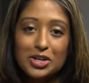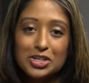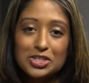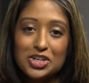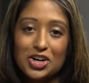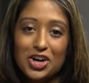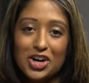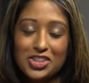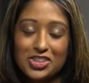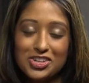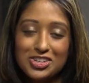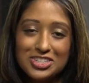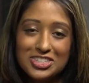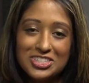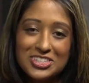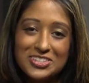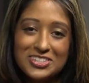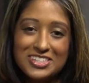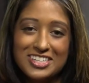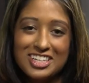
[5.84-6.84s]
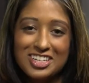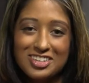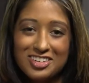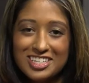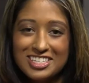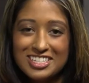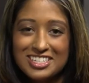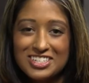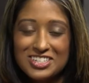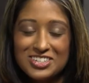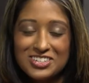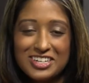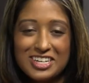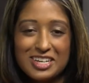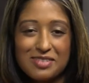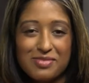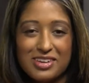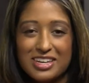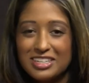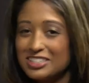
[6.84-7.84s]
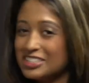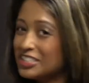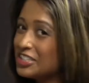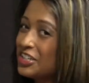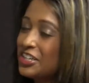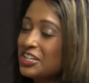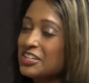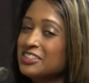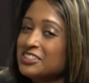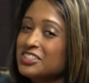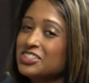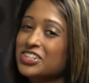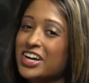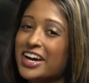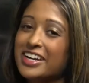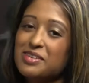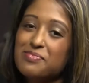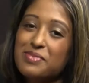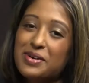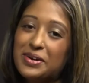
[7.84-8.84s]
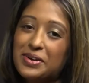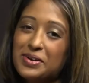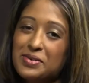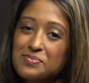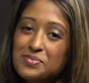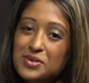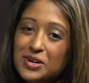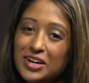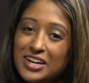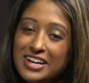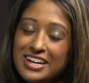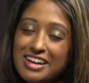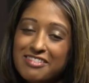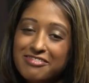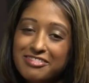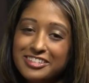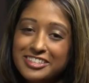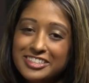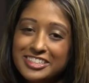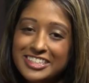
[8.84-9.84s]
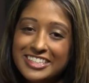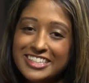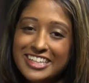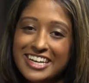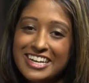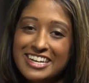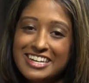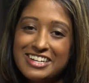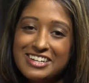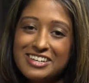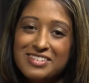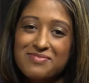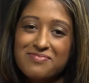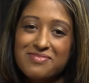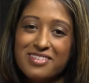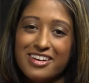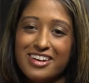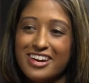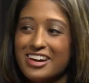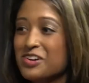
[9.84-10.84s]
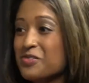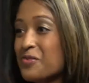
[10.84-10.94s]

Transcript: English author Susan Lewis is joining me in studio to chat about her book, Never Say Goodbye.